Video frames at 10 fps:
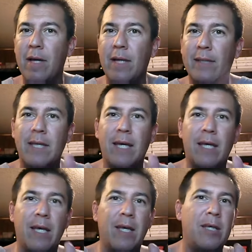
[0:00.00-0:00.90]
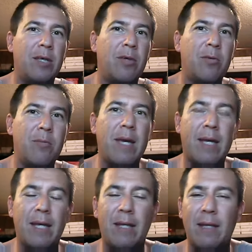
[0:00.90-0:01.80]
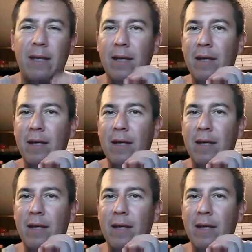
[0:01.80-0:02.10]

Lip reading: It's like you making